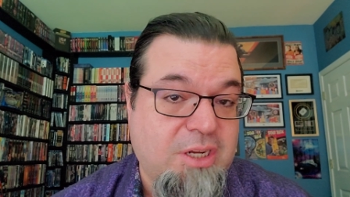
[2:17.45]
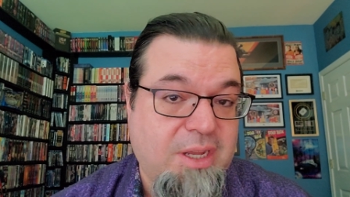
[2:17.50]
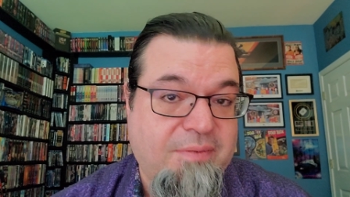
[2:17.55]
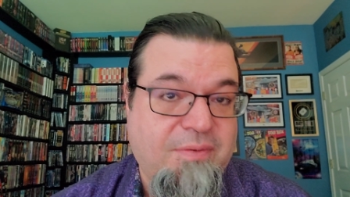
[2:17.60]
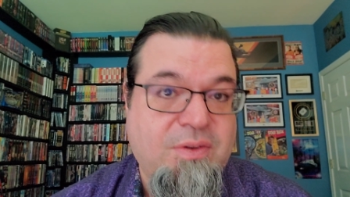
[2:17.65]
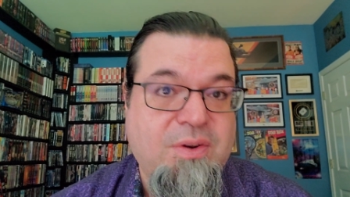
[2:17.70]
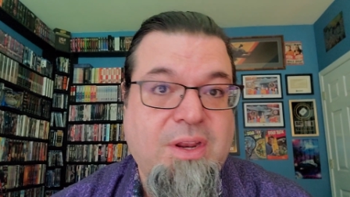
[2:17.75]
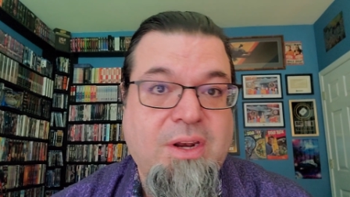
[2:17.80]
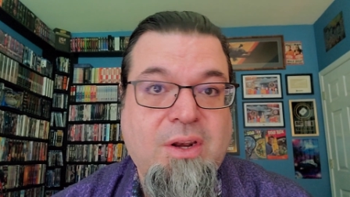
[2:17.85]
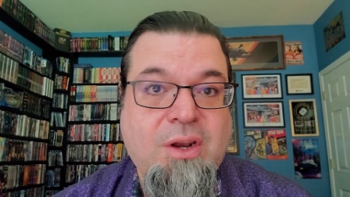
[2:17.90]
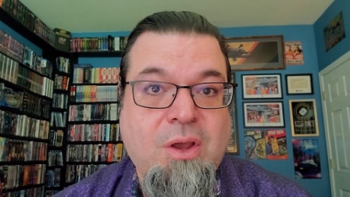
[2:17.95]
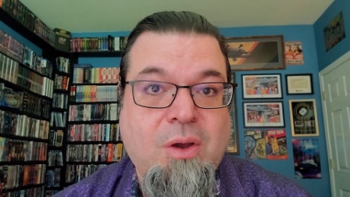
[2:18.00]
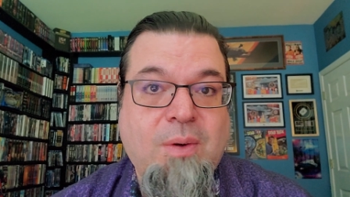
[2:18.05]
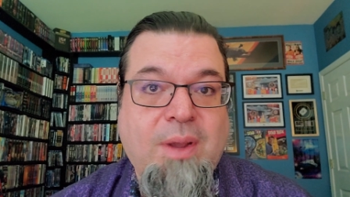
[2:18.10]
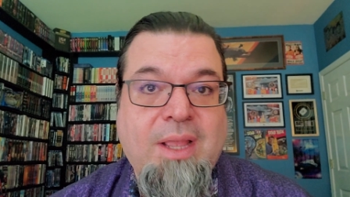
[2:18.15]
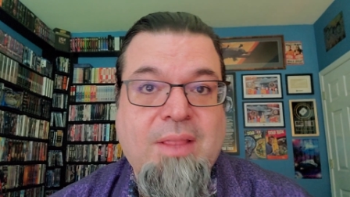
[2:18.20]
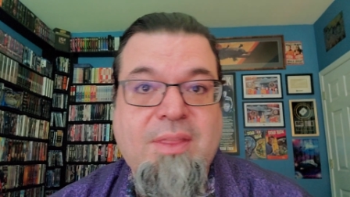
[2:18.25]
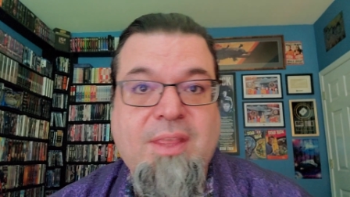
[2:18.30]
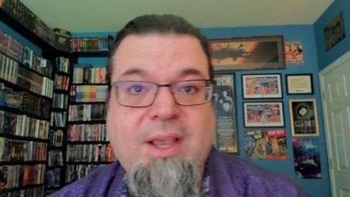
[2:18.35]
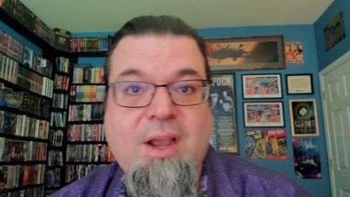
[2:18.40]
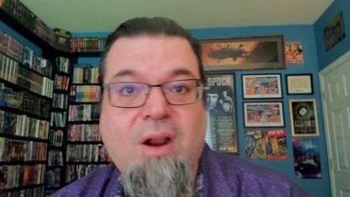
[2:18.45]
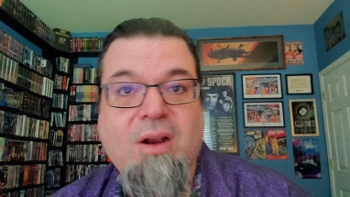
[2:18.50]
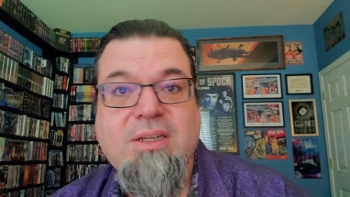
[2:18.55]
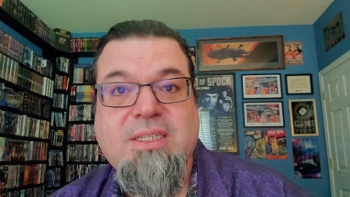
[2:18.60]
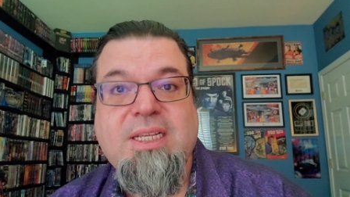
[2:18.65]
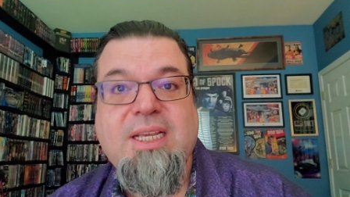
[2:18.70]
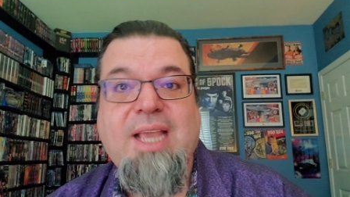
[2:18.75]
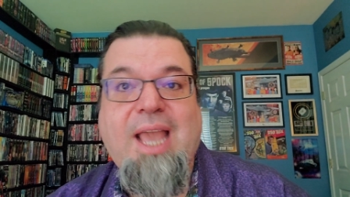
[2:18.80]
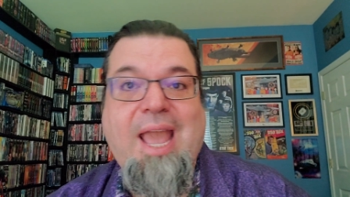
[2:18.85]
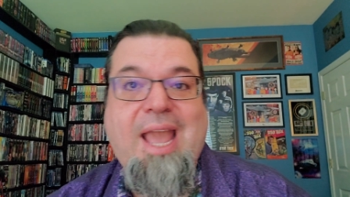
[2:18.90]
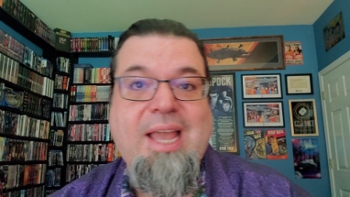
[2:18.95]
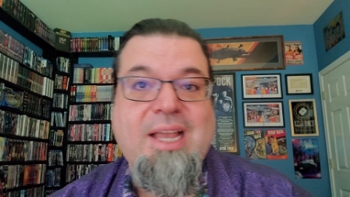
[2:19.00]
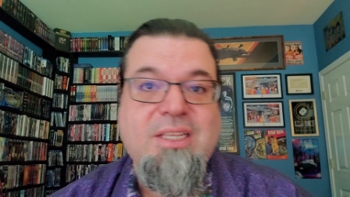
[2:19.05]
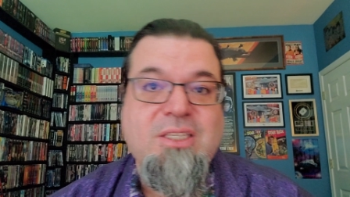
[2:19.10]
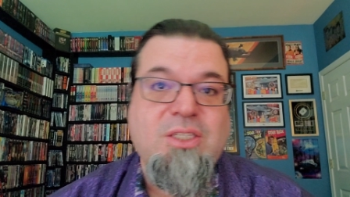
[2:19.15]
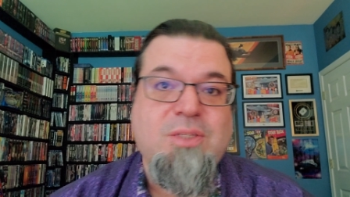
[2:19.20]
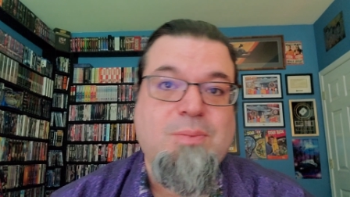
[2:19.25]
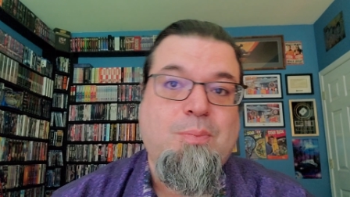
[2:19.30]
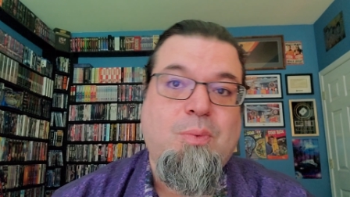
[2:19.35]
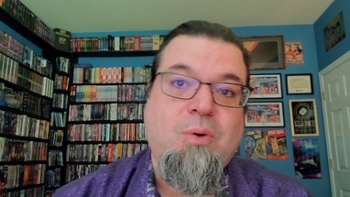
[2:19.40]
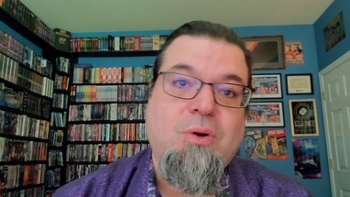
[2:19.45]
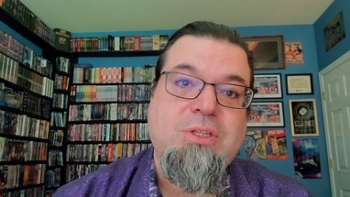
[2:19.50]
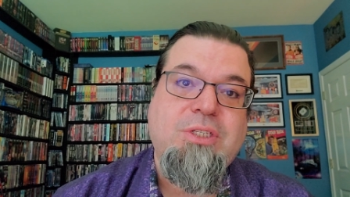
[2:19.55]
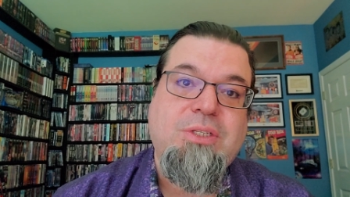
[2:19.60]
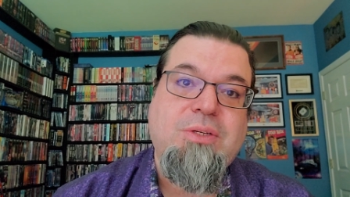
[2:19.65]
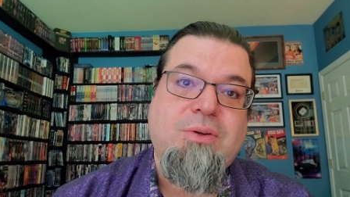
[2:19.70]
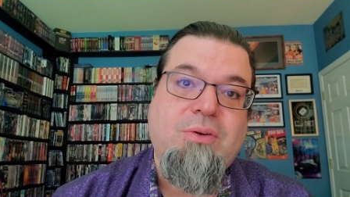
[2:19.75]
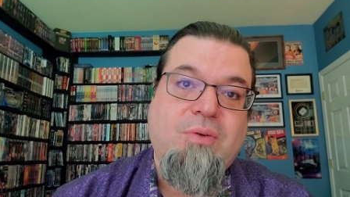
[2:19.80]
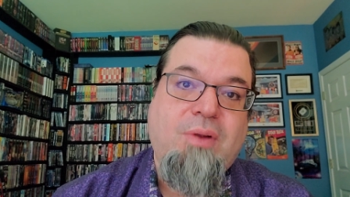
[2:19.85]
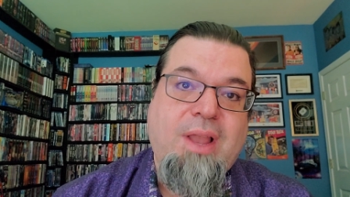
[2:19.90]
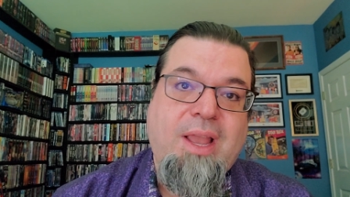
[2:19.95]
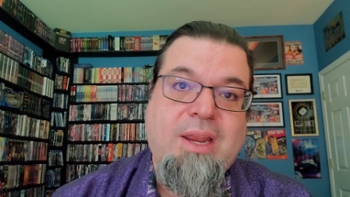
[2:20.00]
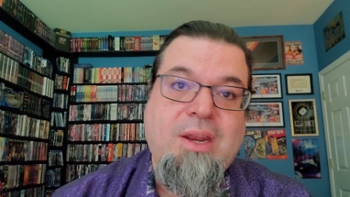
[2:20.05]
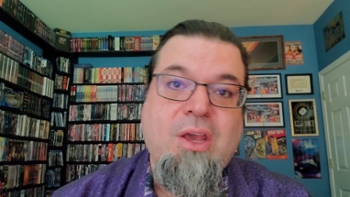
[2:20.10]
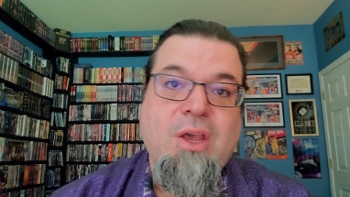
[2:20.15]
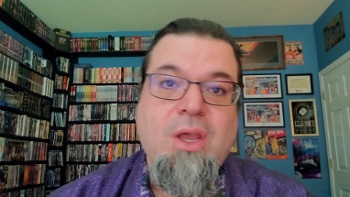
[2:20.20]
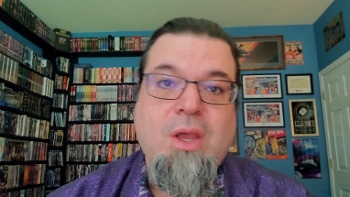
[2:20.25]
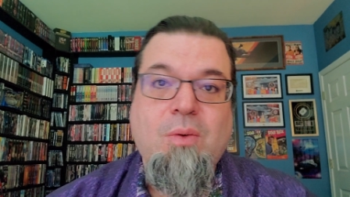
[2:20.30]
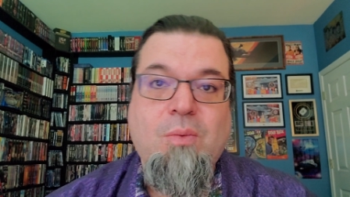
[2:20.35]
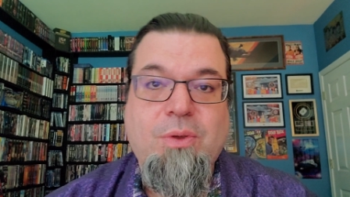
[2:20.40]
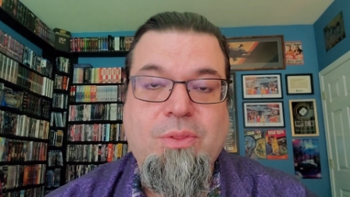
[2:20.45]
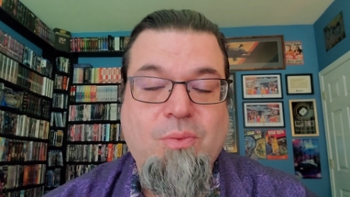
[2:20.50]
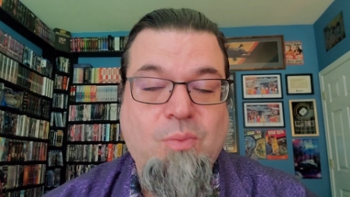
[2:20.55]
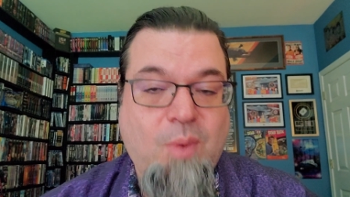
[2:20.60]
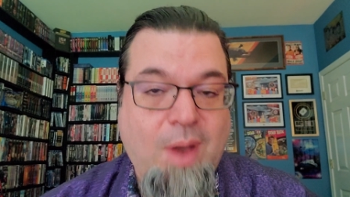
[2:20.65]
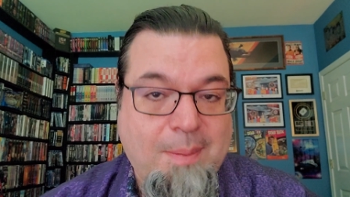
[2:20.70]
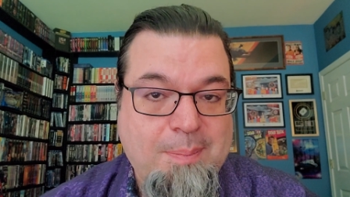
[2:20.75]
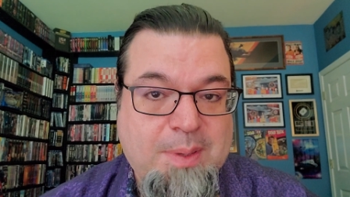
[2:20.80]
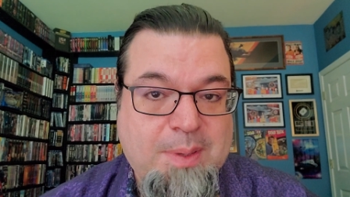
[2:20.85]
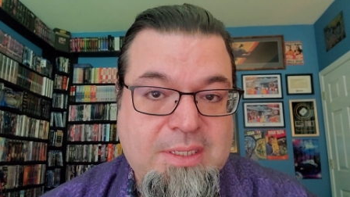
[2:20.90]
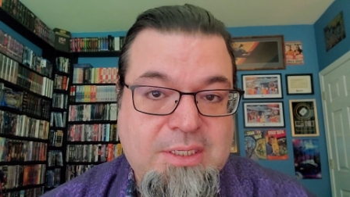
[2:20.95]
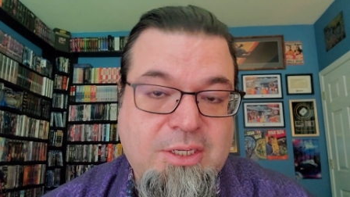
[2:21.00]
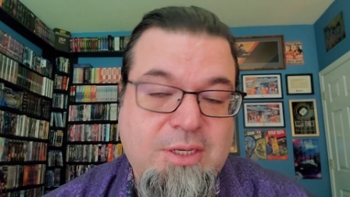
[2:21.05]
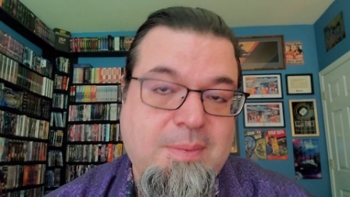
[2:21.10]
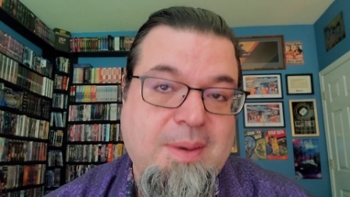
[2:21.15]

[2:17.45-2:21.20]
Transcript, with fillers: if you didn't know, in the Arctic and supports Ukraine with weapons,